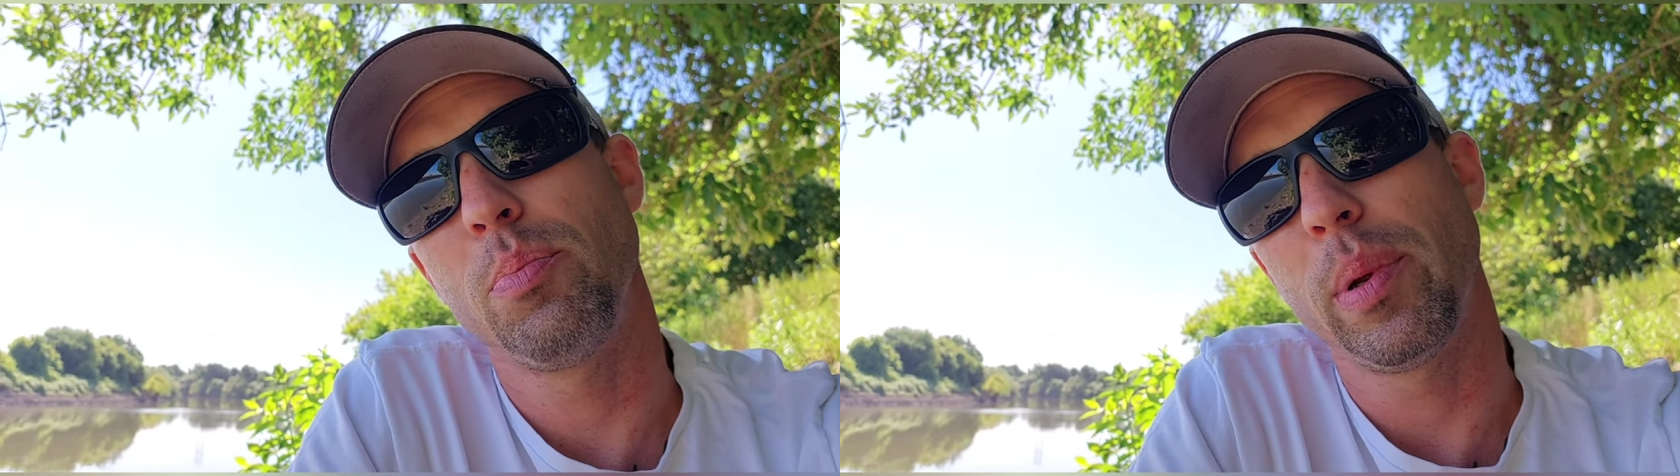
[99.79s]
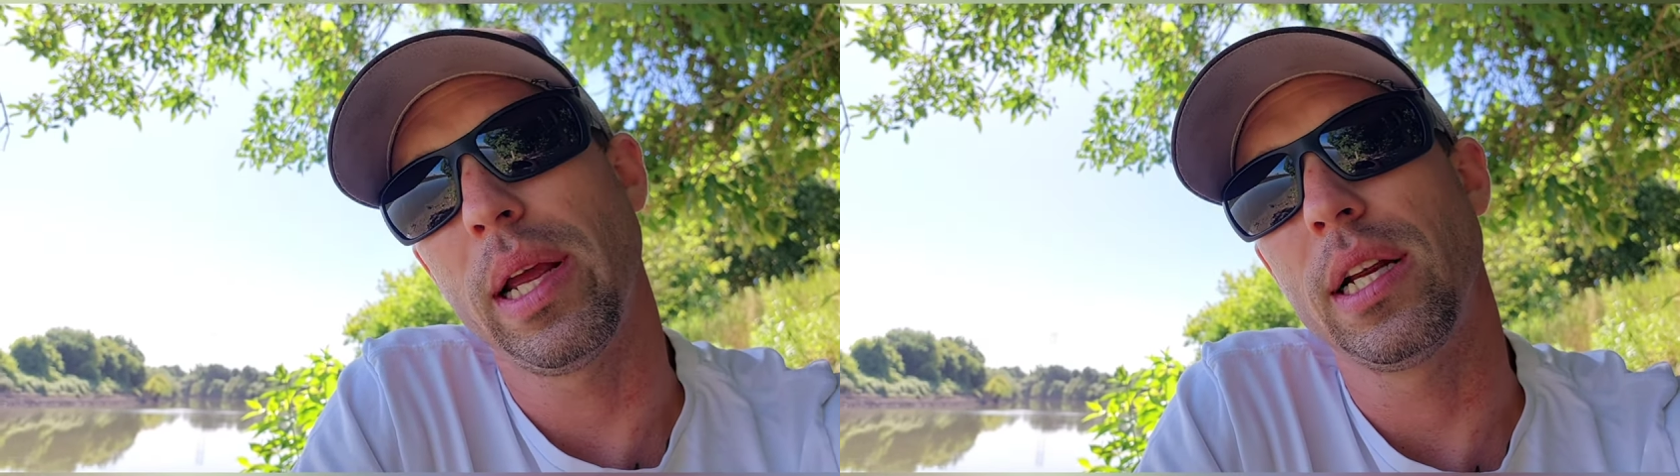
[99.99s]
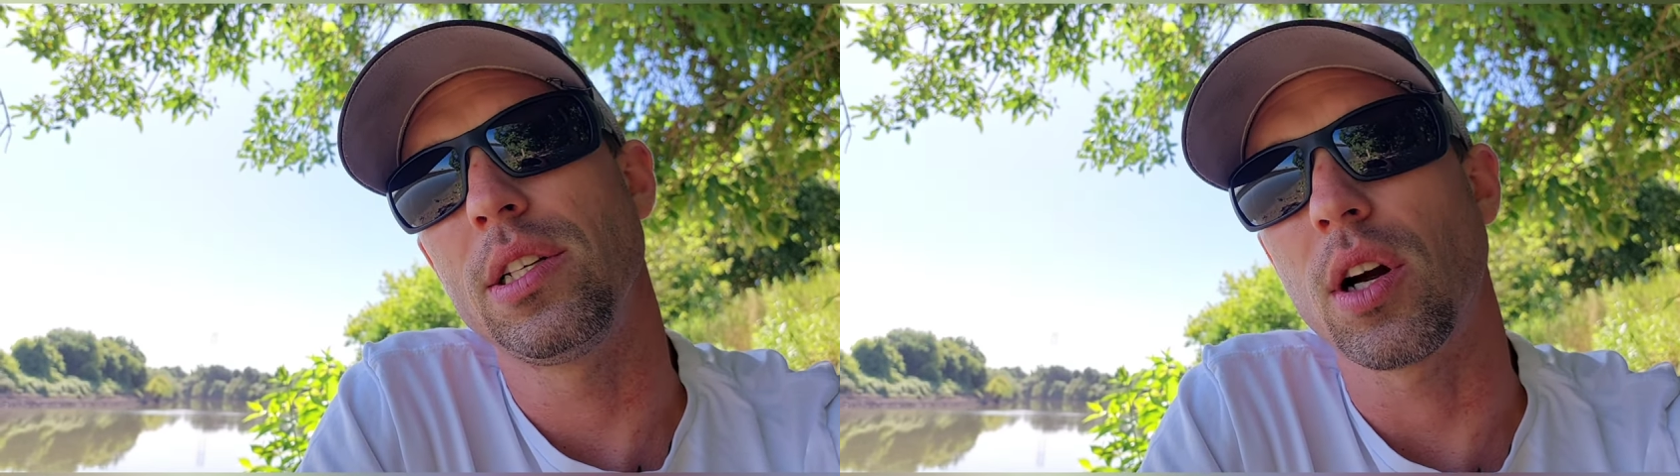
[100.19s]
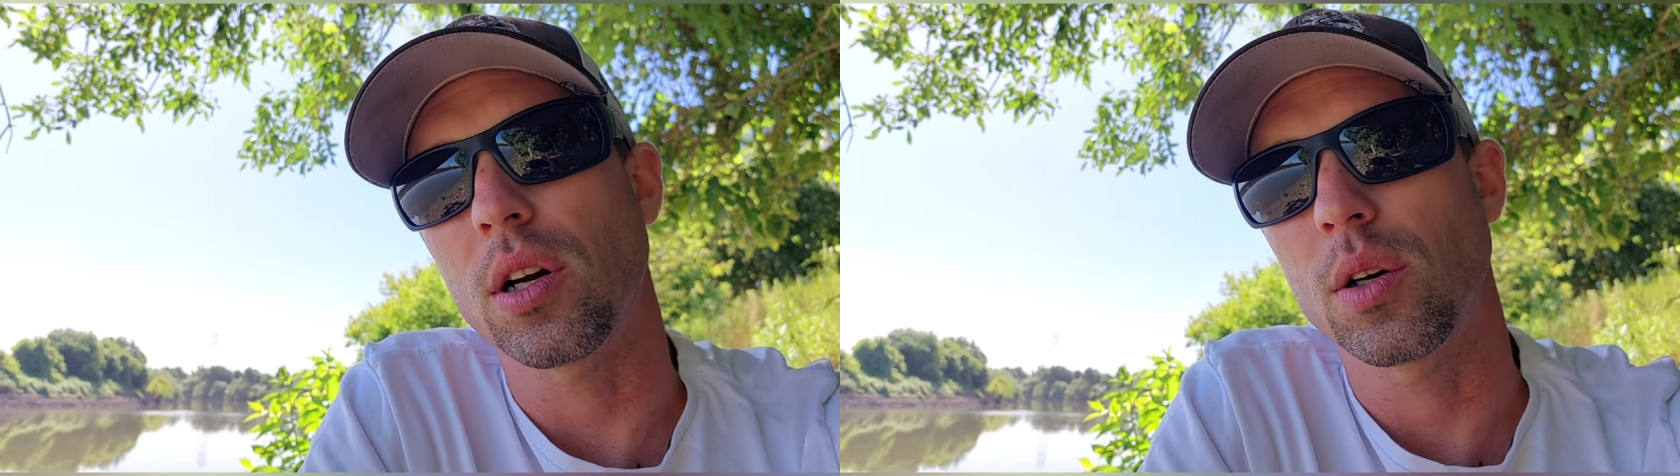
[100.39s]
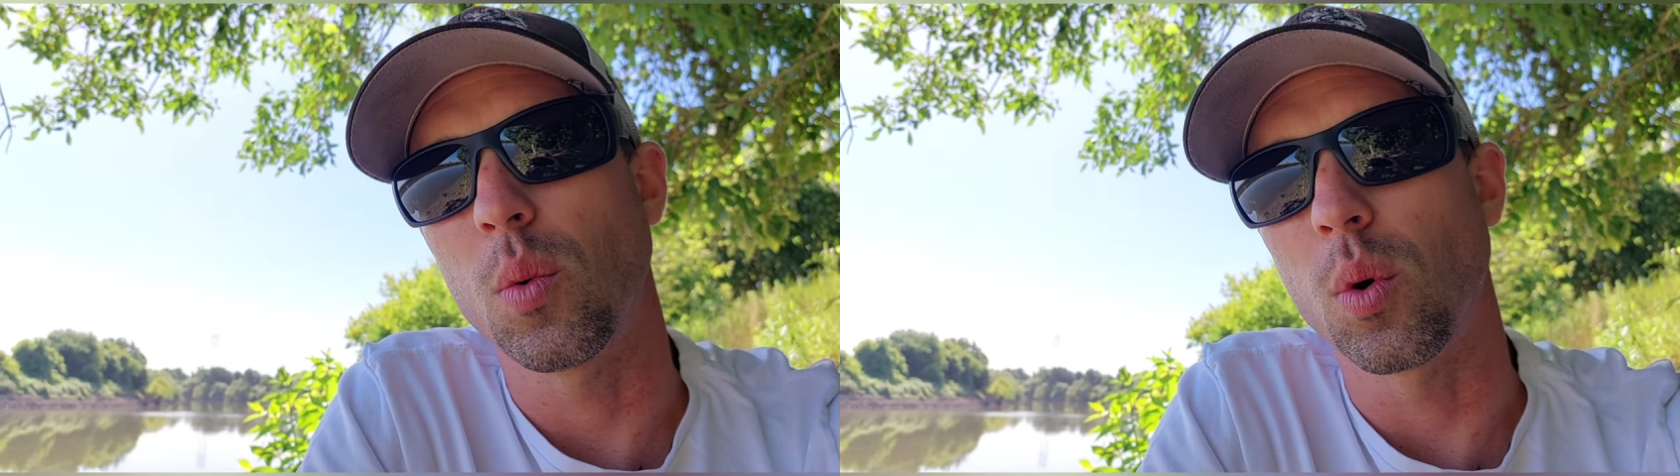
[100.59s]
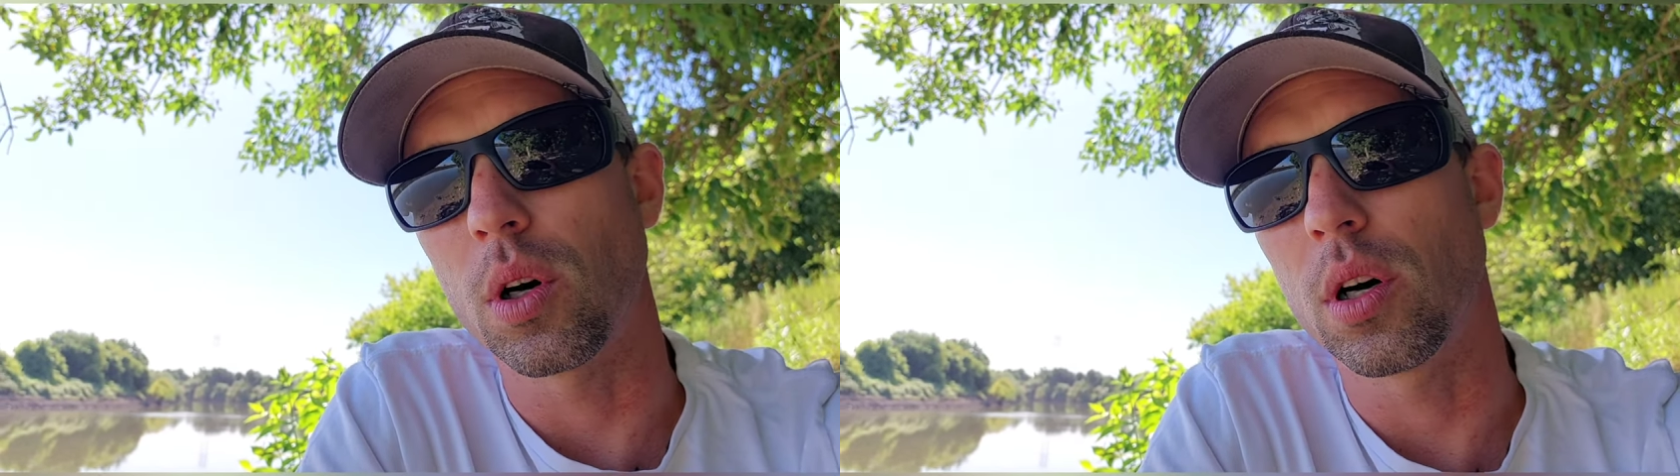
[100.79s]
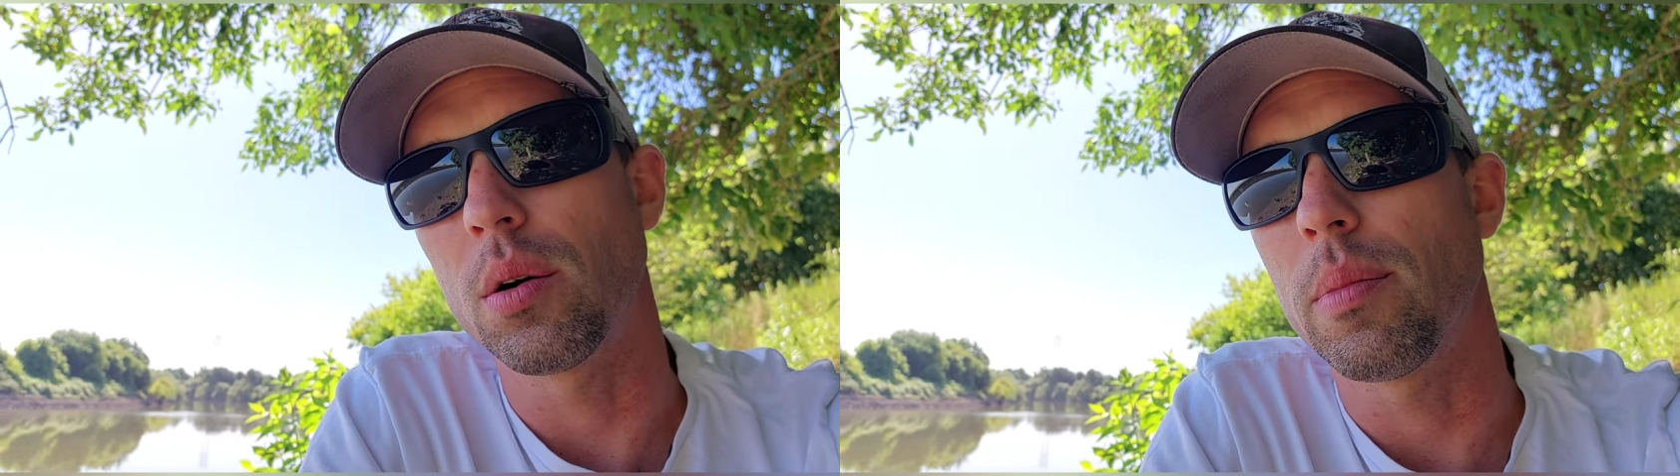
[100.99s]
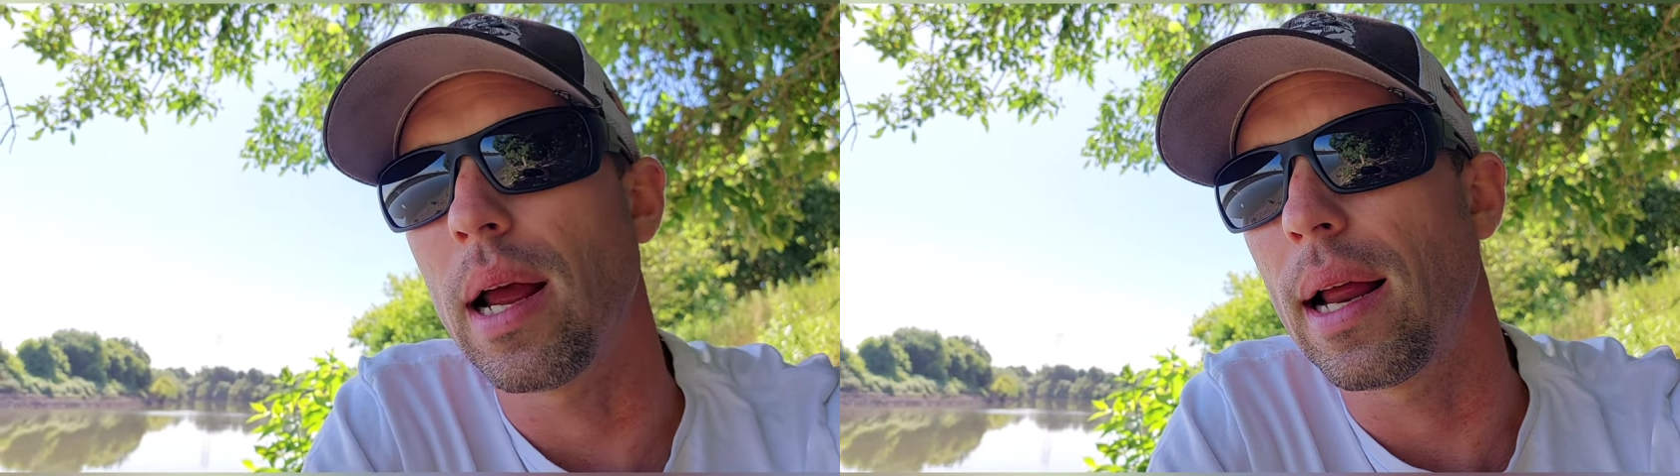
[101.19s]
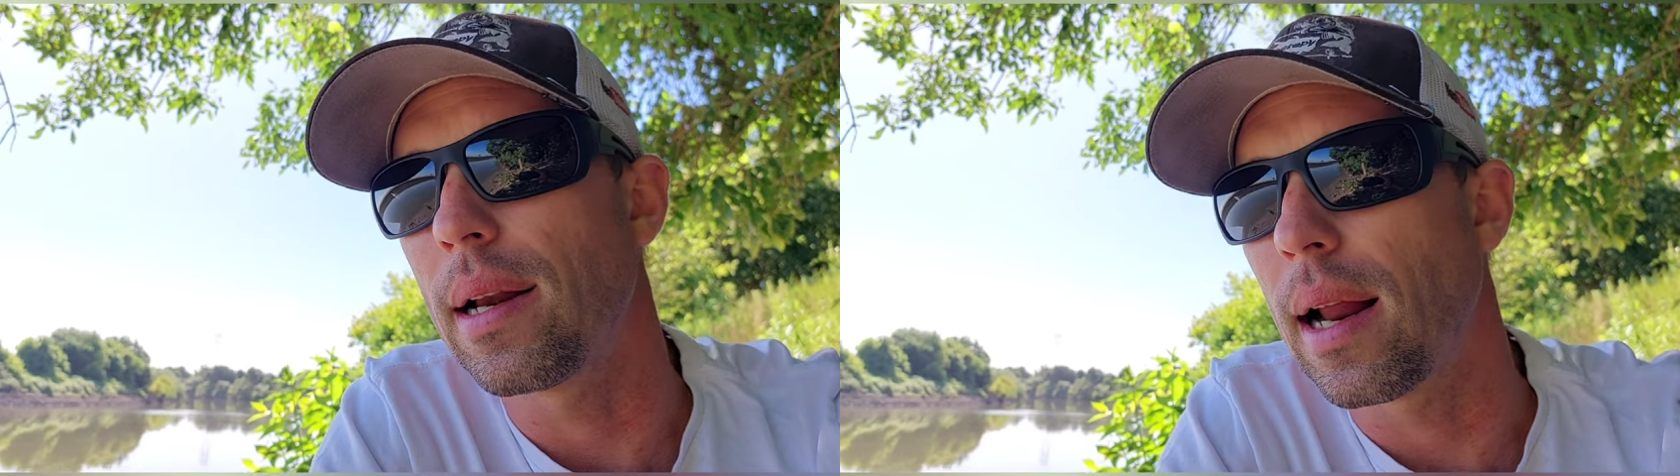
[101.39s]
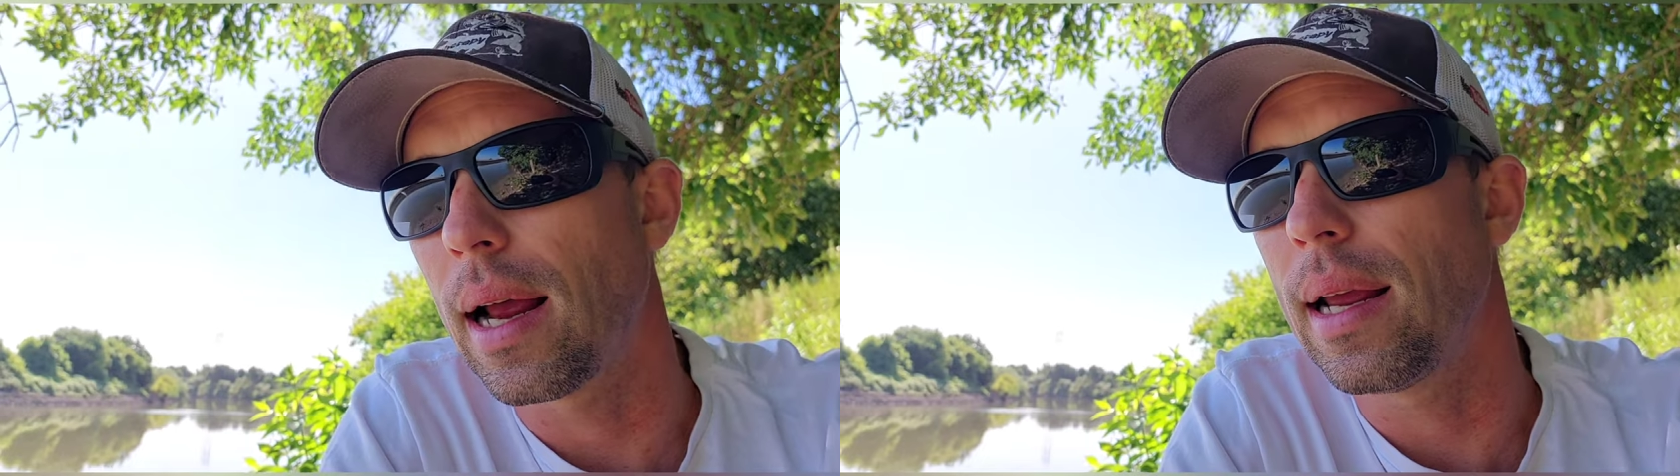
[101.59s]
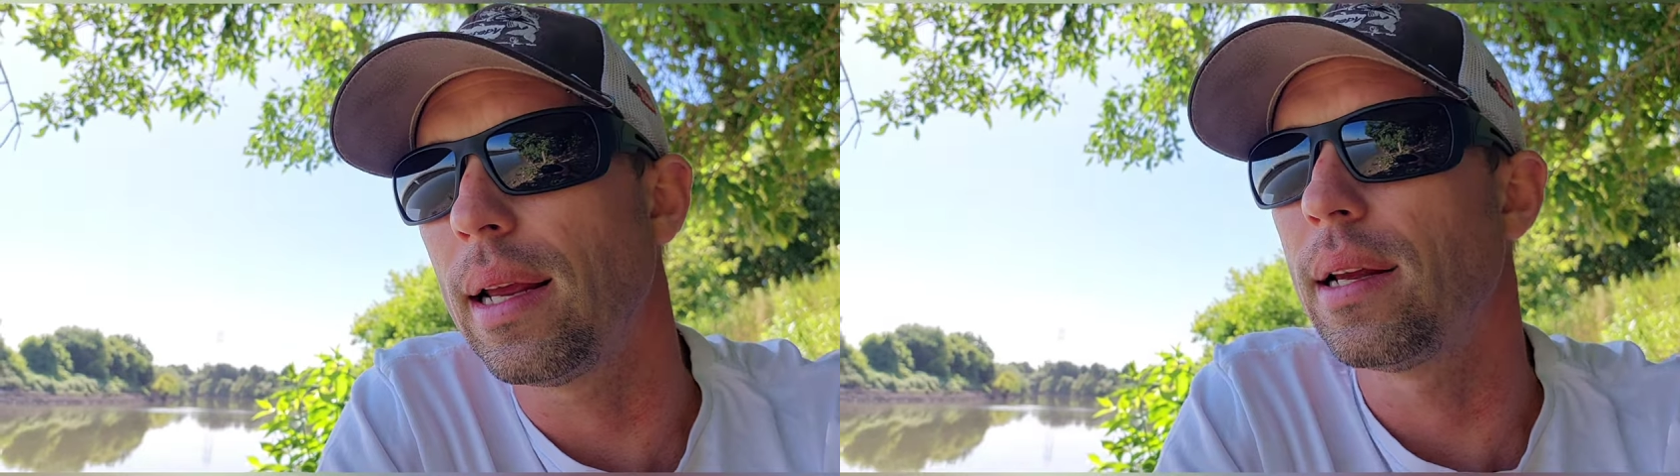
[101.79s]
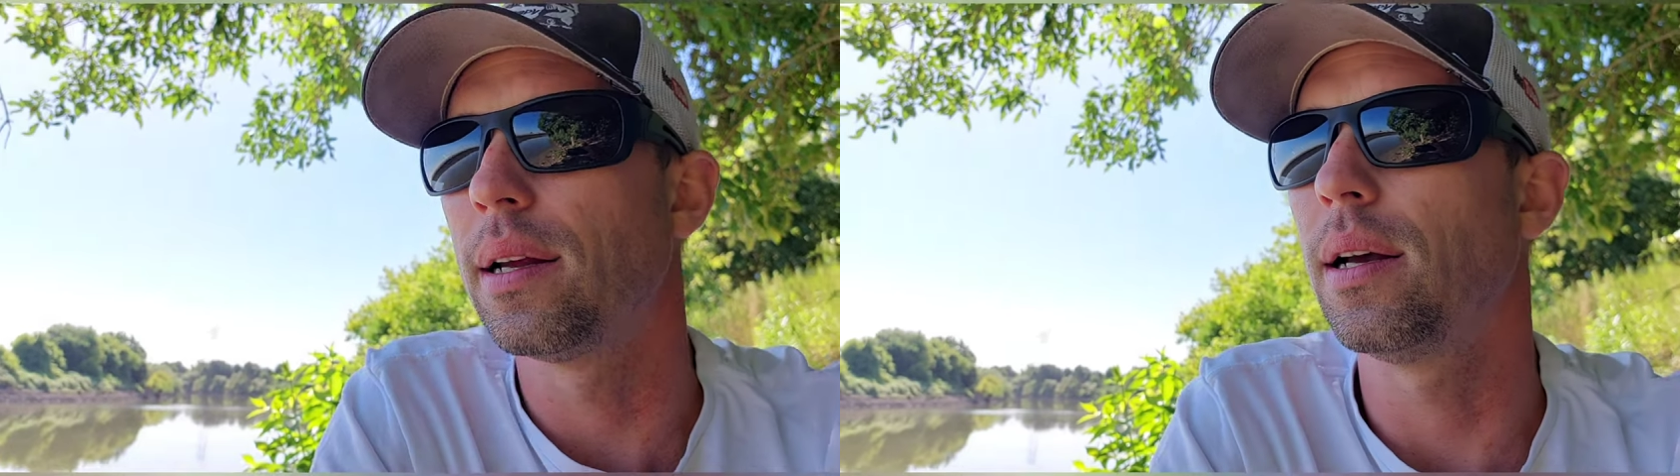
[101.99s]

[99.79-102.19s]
big dark worm at night